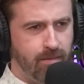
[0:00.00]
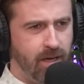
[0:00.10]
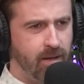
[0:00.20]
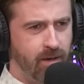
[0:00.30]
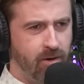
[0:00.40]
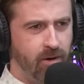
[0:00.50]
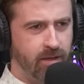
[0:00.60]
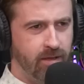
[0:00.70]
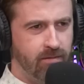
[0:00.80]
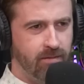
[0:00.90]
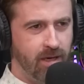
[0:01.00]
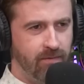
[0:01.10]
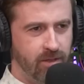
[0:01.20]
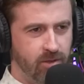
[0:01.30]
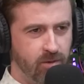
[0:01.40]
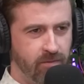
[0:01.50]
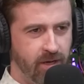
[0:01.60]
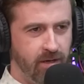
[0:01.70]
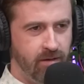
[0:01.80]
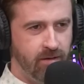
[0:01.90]
Mike, am I correct that none of us are a
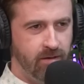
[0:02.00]
fan?